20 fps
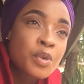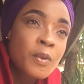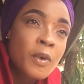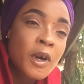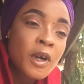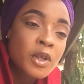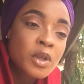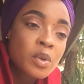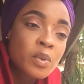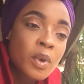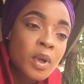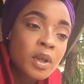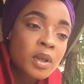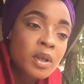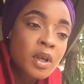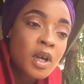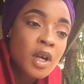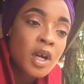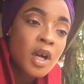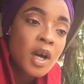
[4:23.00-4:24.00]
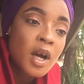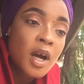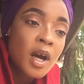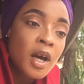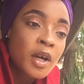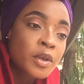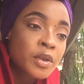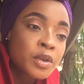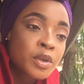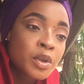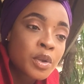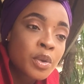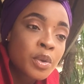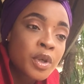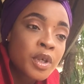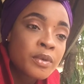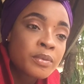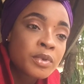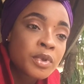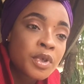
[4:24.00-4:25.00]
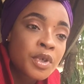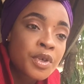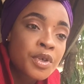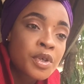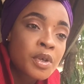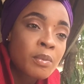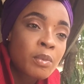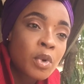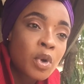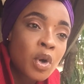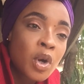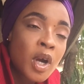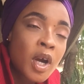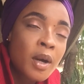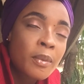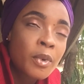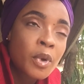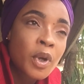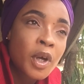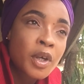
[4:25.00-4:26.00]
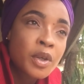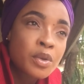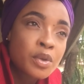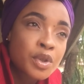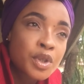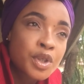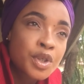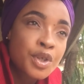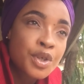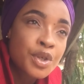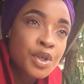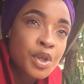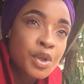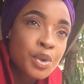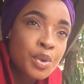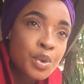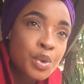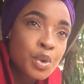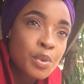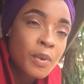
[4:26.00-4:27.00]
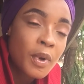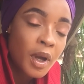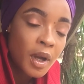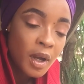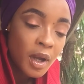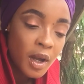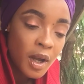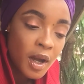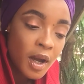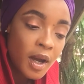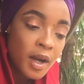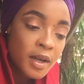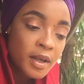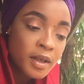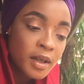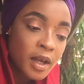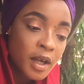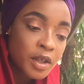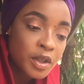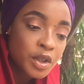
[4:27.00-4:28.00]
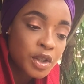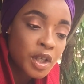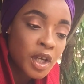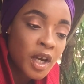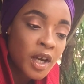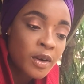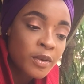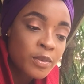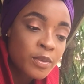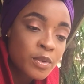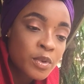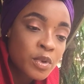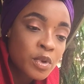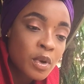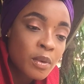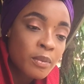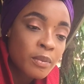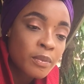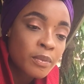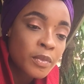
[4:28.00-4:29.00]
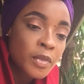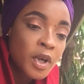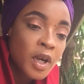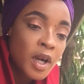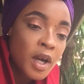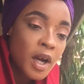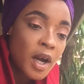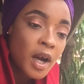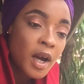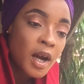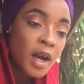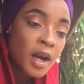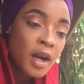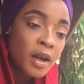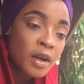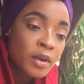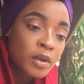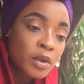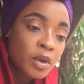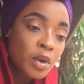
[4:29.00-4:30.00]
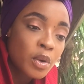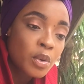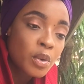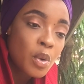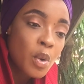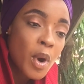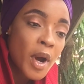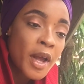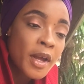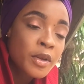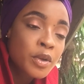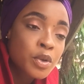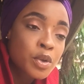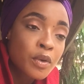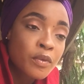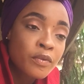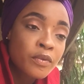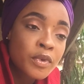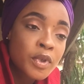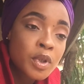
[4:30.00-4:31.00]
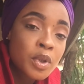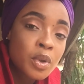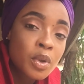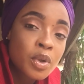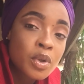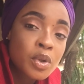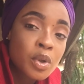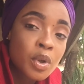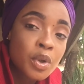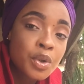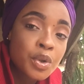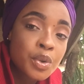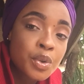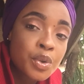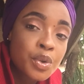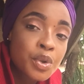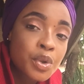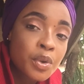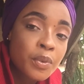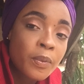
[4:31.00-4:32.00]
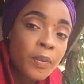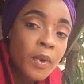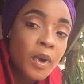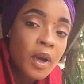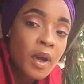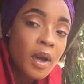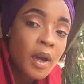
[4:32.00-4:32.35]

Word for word: YouTuber as well. I don't know if she is a blogger, but I know she is a YouTuber, and uh, she has some uh, quite some videos on YouTube,